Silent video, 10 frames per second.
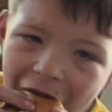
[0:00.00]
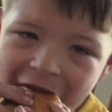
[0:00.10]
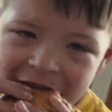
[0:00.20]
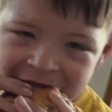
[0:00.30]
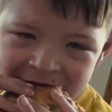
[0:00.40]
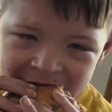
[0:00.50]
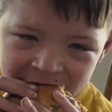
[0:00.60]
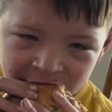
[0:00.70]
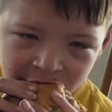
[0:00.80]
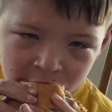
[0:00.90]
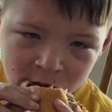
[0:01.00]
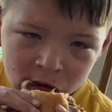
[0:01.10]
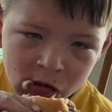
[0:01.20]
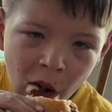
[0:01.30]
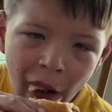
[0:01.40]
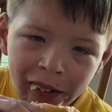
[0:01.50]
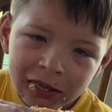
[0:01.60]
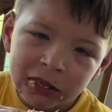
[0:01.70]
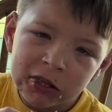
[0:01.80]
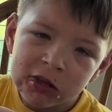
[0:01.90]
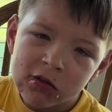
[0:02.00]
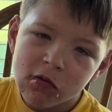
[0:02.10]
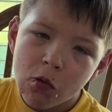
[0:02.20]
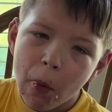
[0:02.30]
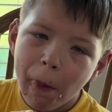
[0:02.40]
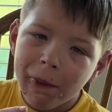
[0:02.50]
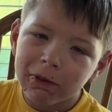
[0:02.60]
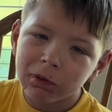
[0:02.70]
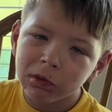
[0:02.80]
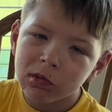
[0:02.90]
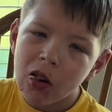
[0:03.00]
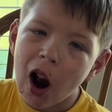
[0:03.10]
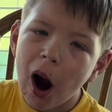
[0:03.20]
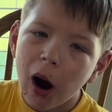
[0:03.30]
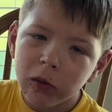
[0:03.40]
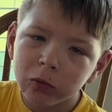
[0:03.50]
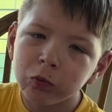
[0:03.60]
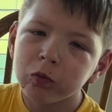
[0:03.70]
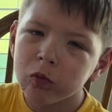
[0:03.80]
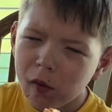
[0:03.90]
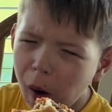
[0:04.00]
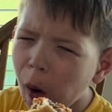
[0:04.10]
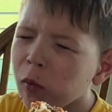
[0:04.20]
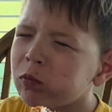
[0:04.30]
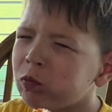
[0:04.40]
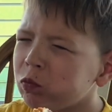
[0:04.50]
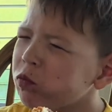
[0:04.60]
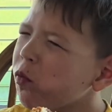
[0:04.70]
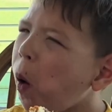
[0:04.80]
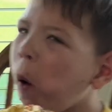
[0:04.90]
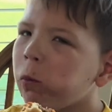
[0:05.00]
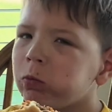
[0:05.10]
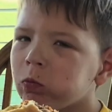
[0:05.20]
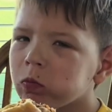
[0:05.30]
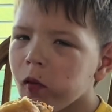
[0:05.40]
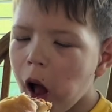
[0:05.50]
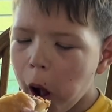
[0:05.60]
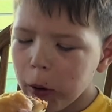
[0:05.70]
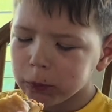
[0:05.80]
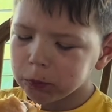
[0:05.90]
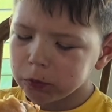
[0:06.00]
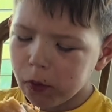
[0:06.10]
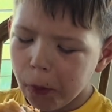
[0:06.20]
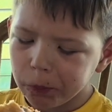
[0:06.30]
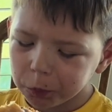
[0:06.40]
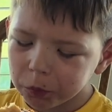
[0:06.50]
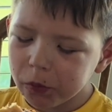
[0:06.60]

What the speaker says: Axton's having 1 now and saving 1 for after karate because he wants to refuel when he gets home, right?